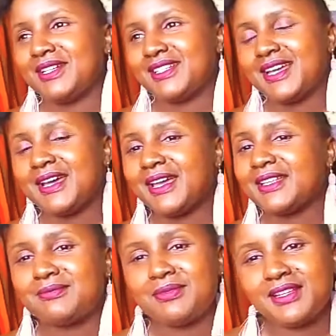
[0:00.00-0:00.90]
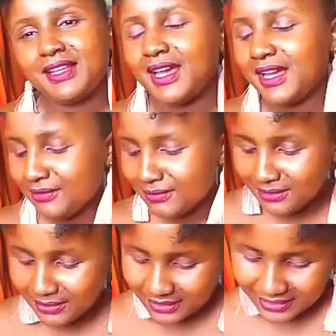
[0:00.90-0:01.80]
But I speak,
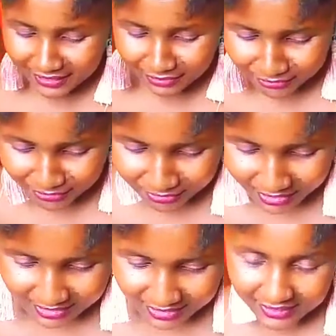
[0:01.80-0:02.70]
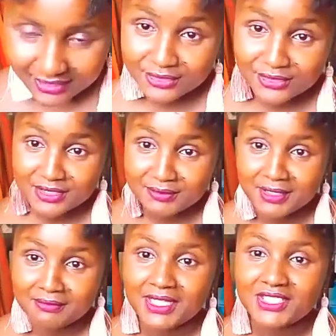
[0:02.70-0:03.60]
I'm a girl of viewers, I really don't
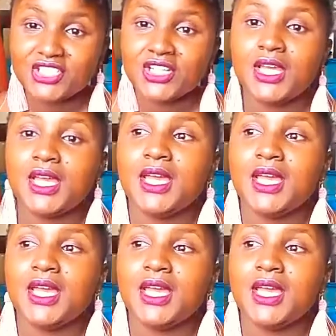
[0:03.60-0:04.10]
speak much.